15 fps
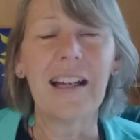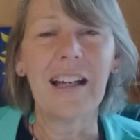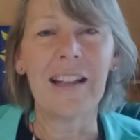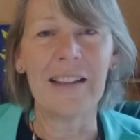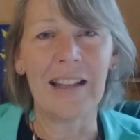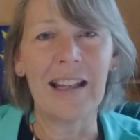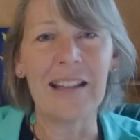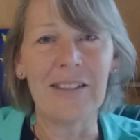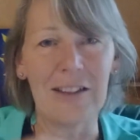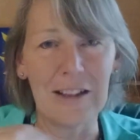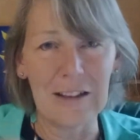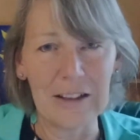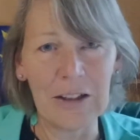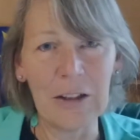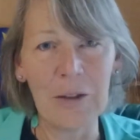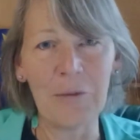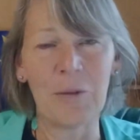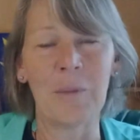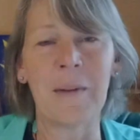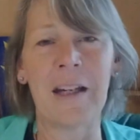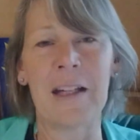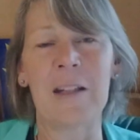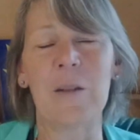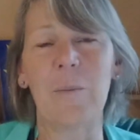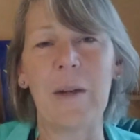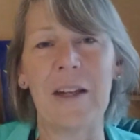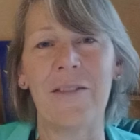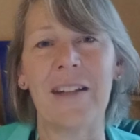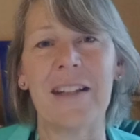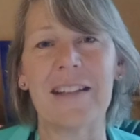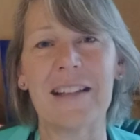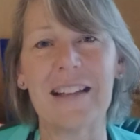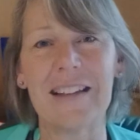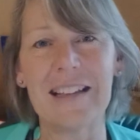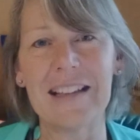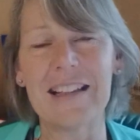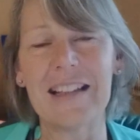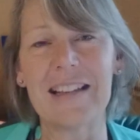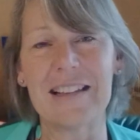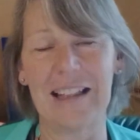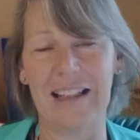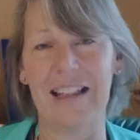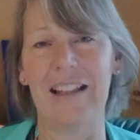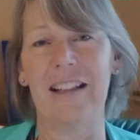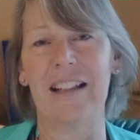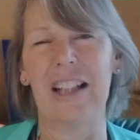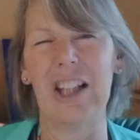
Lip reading: And then you learn from that experience. And I think that's it.